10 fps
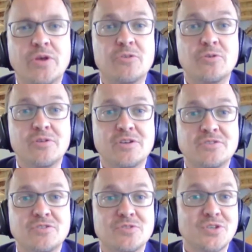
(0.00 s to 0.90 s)
whether or
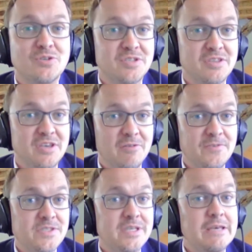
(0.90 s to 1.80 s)
not to return to the
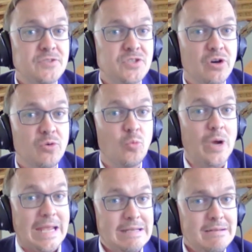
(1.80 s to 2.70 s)
office. And if so,
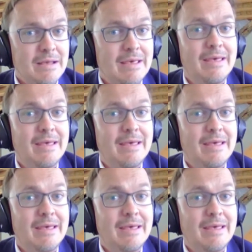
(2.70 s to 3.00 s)
when?